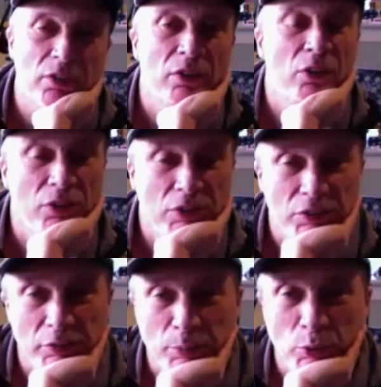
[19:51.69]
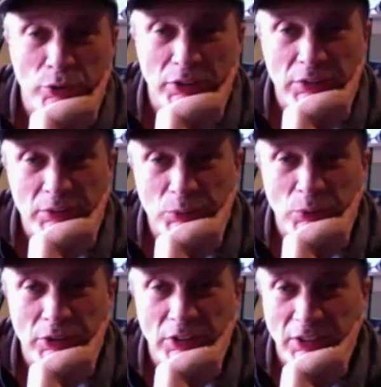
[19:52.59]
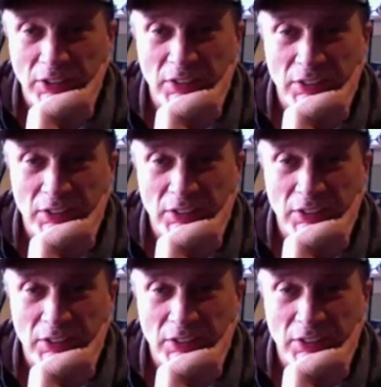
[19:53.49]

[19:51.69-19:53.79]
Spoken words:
good at supporting what they like.